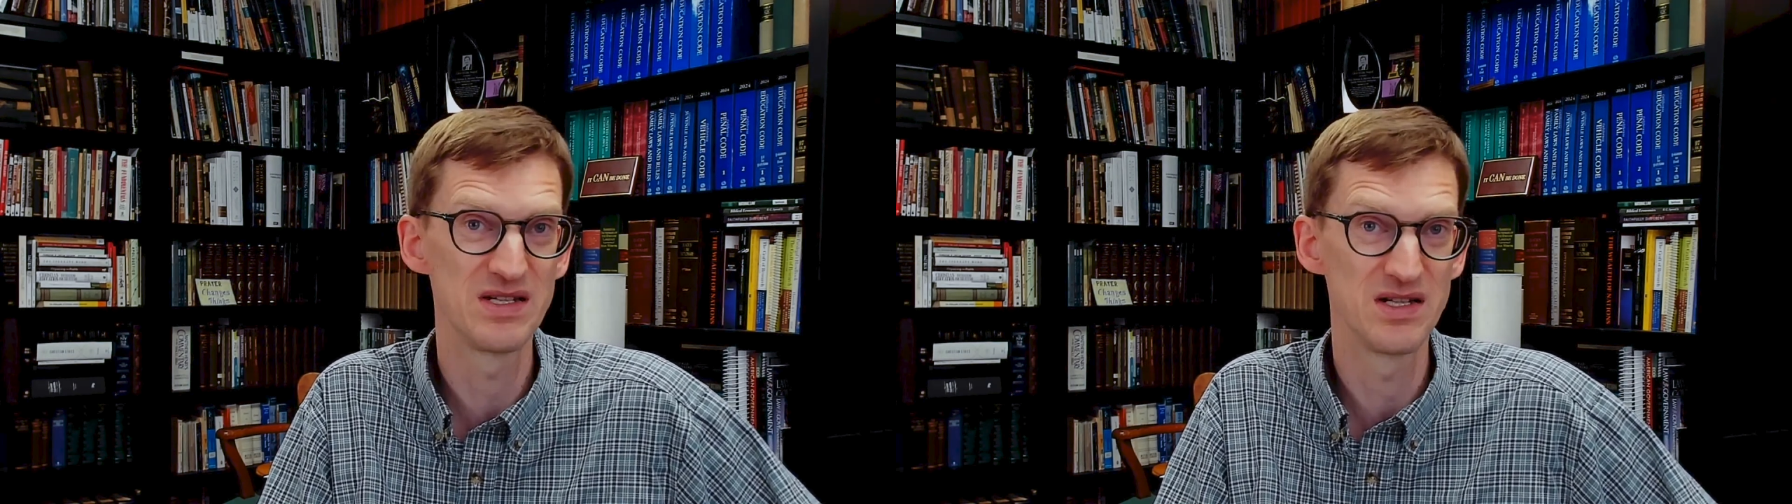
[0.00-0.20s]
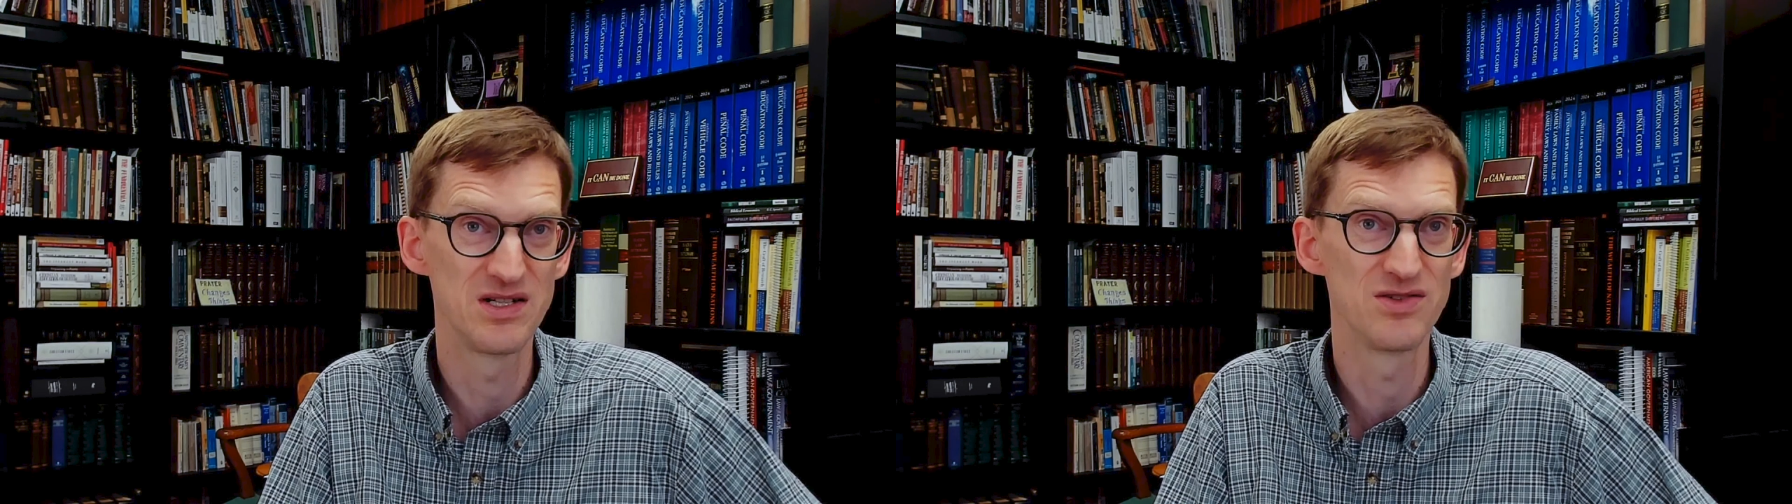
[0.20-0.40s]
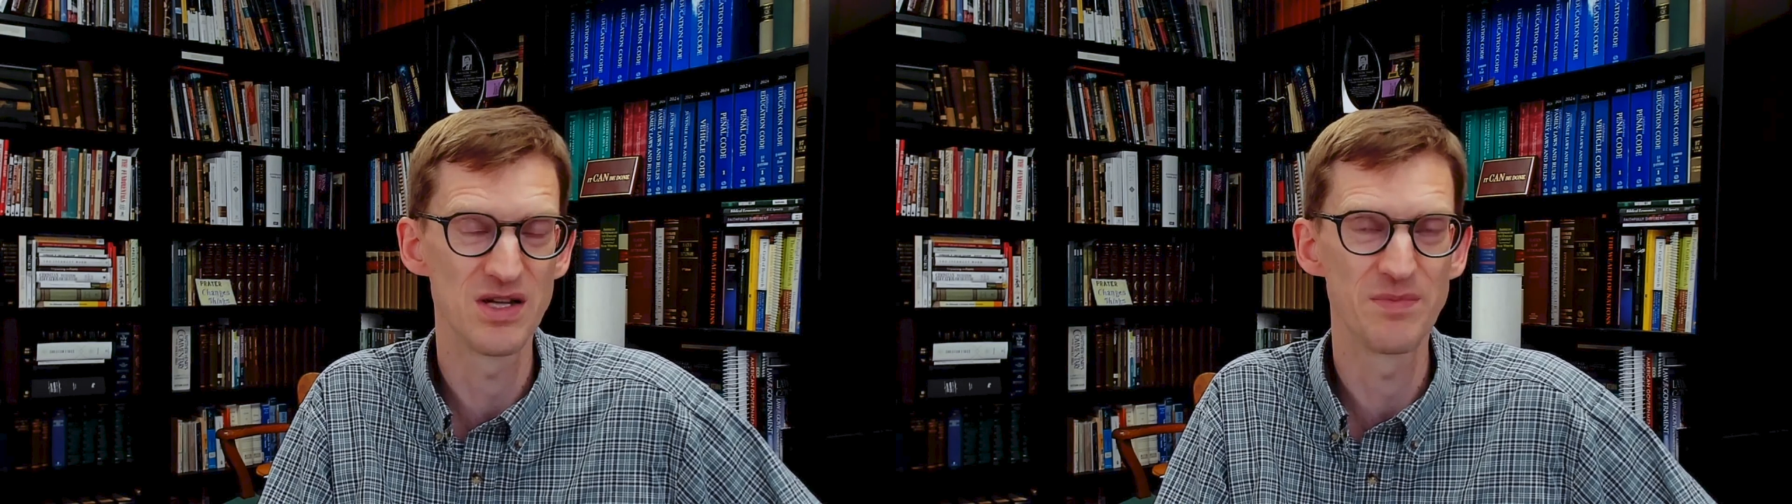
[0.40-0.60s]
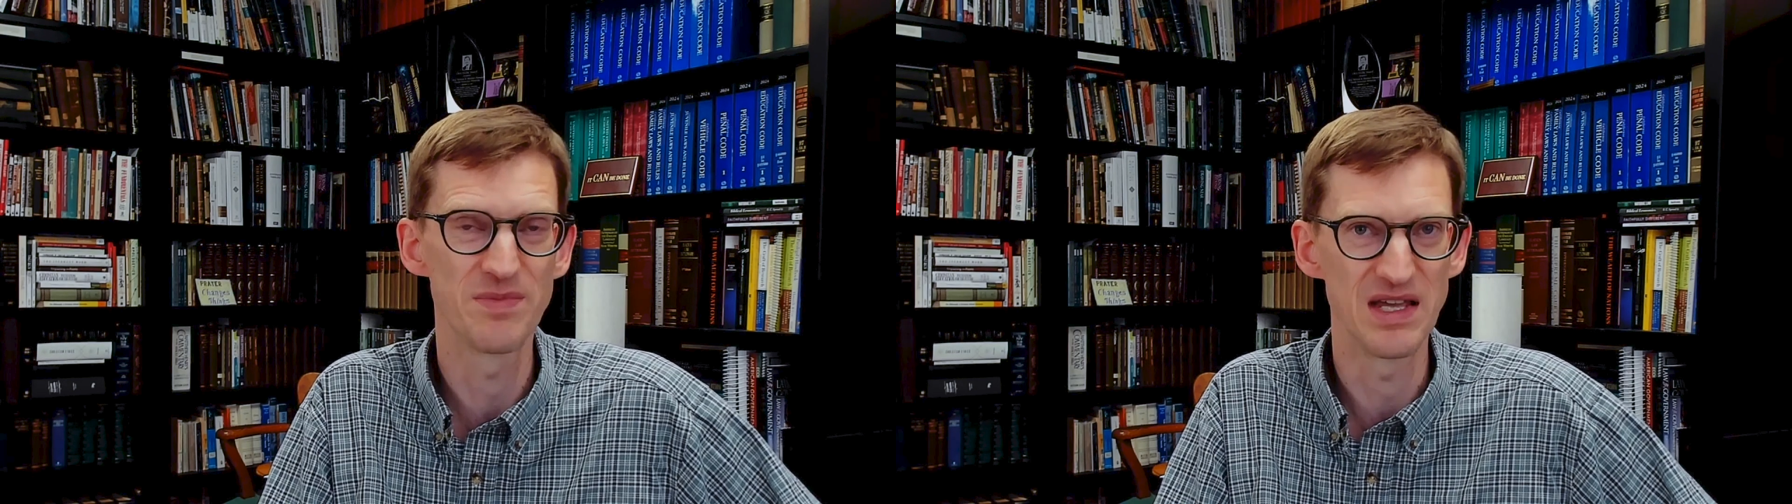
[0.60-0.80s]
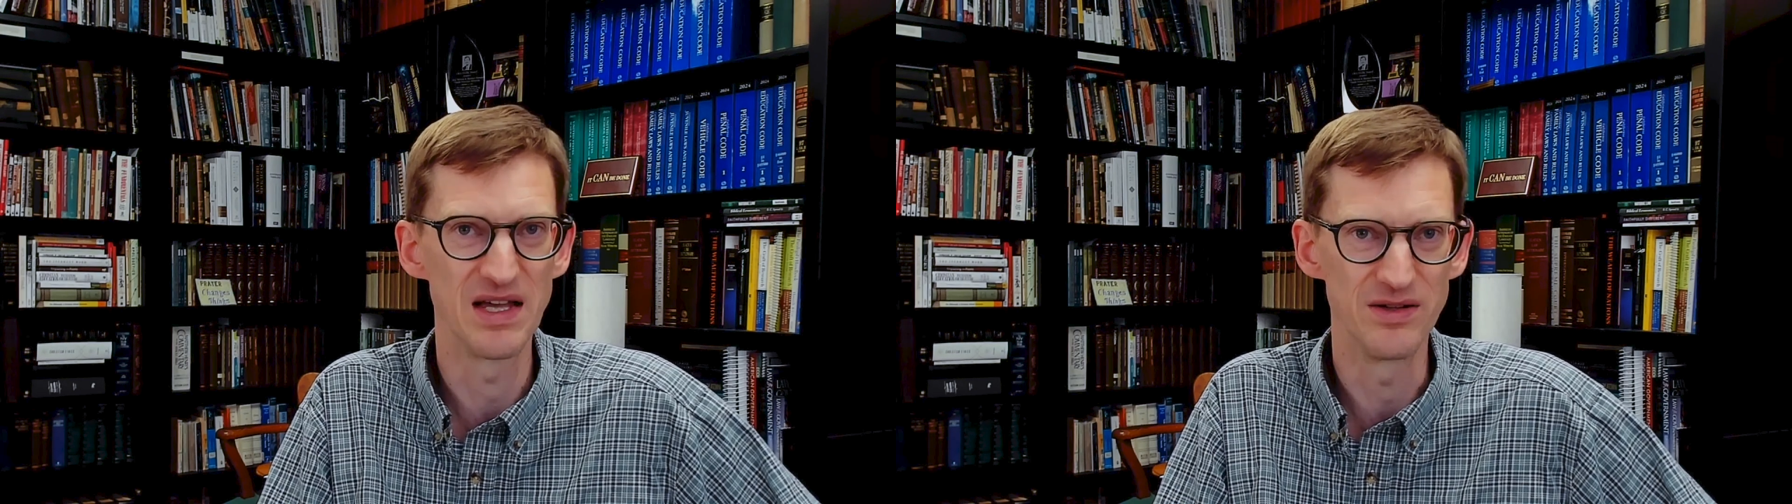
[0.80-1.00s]
to do
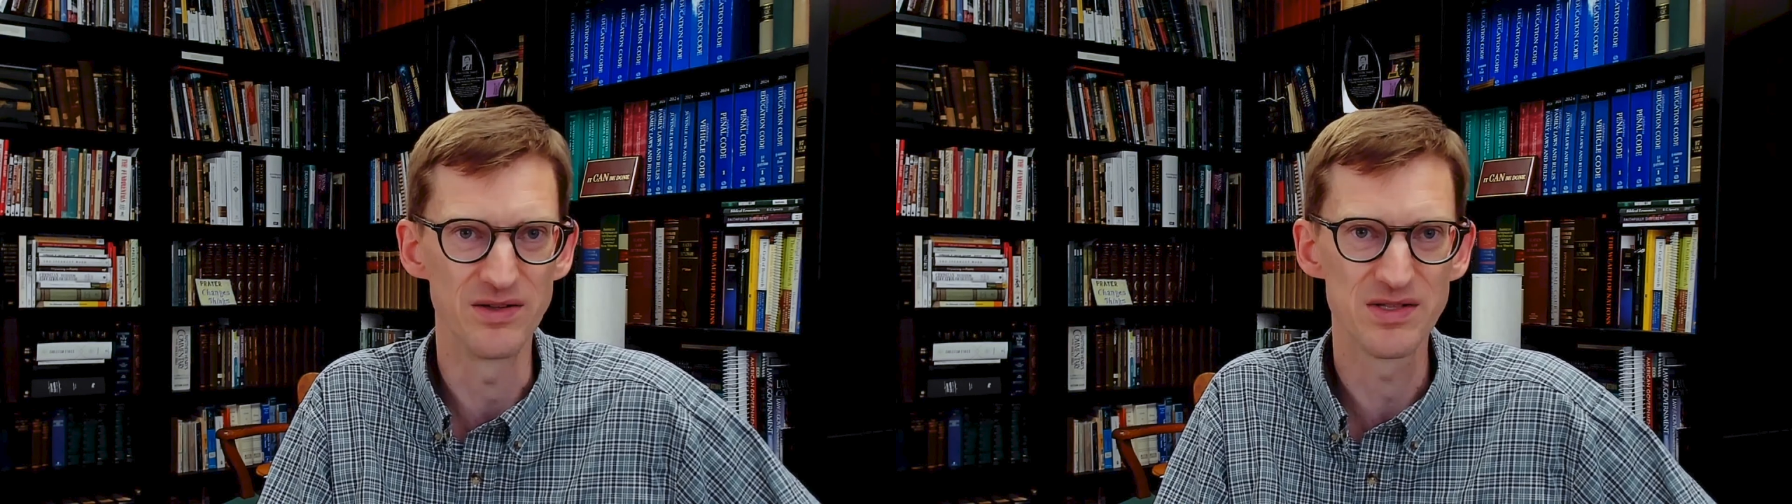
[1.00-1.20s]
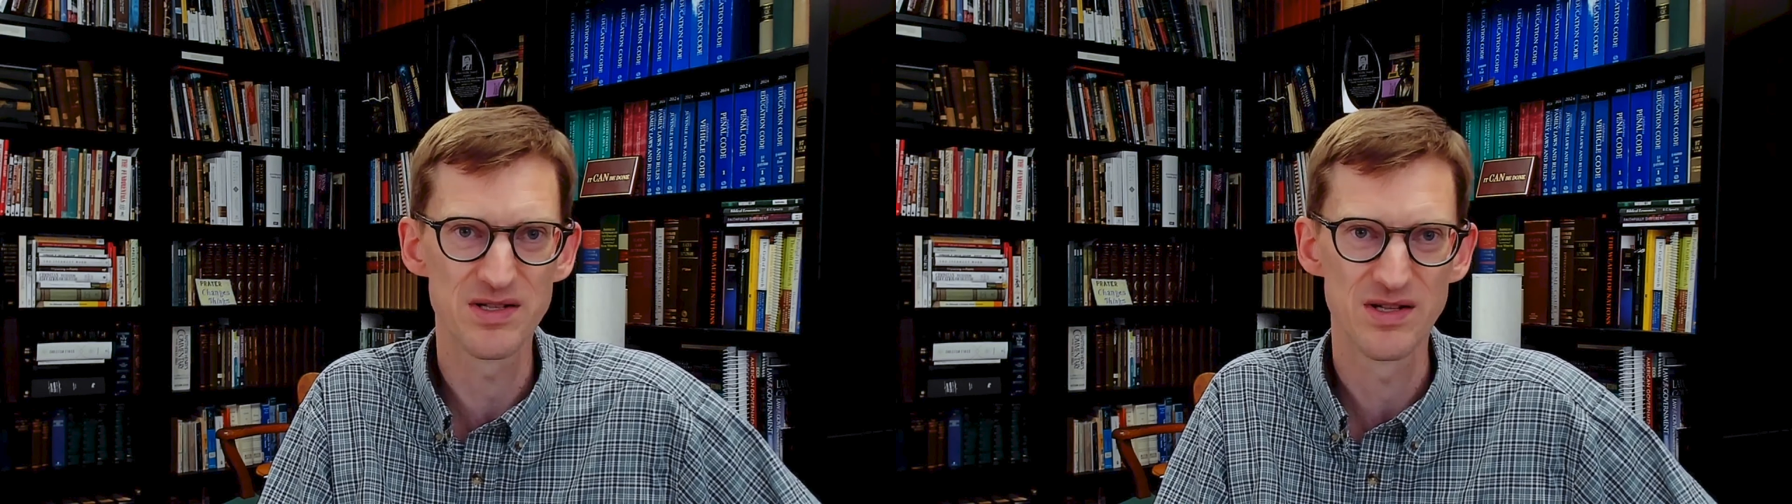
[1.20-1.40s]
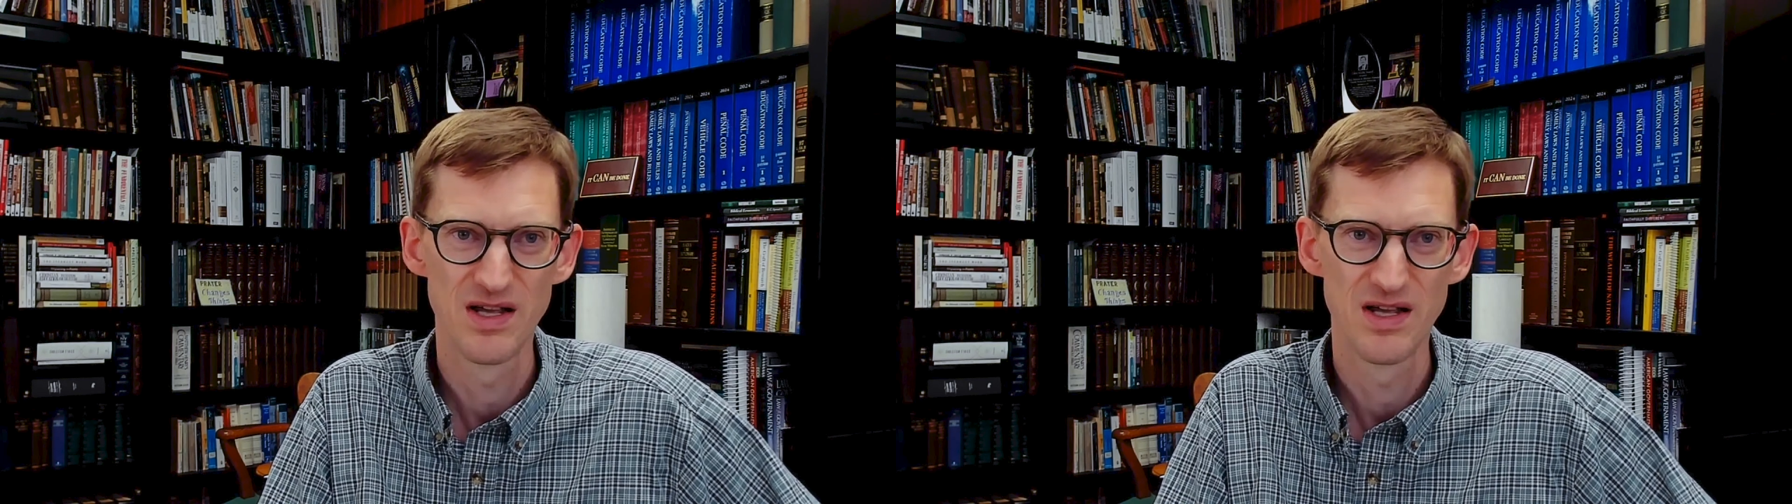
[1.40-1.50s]
something else.